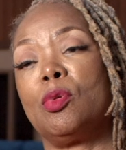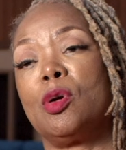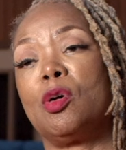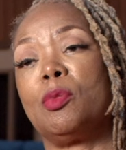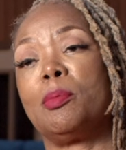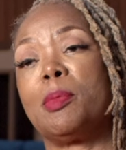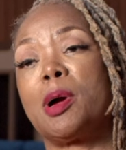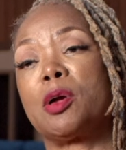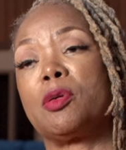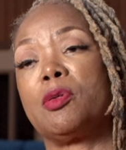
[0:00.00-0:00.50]

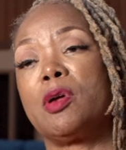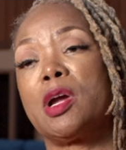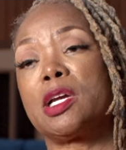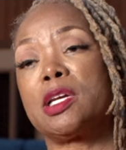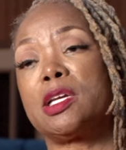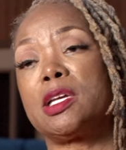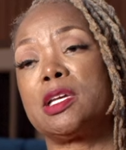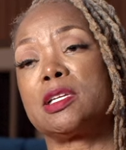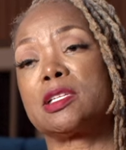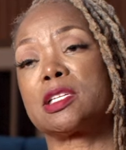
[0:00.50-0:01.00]
Well, my
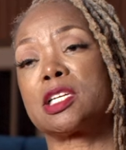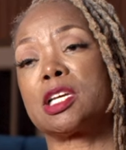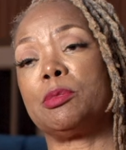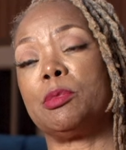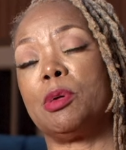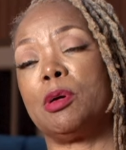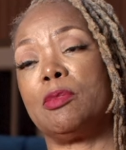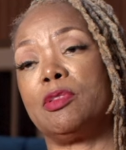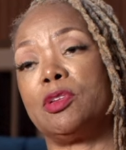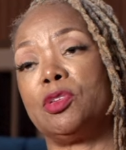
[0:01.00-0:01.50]
grandkids
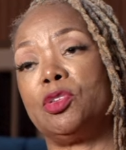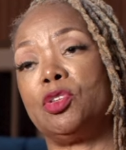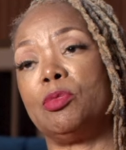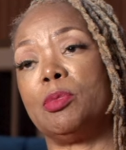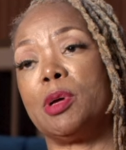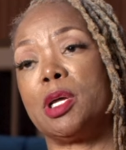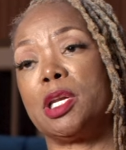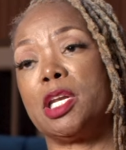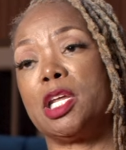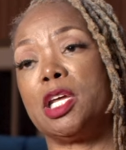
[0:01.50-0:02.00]
come over and
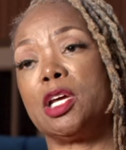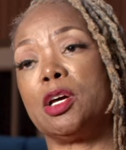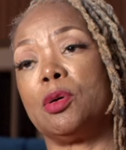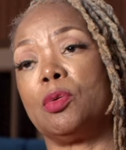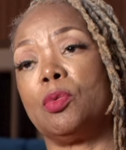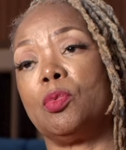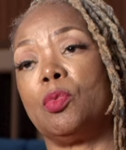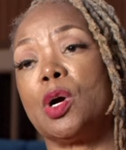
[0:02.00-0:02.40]
do my nail.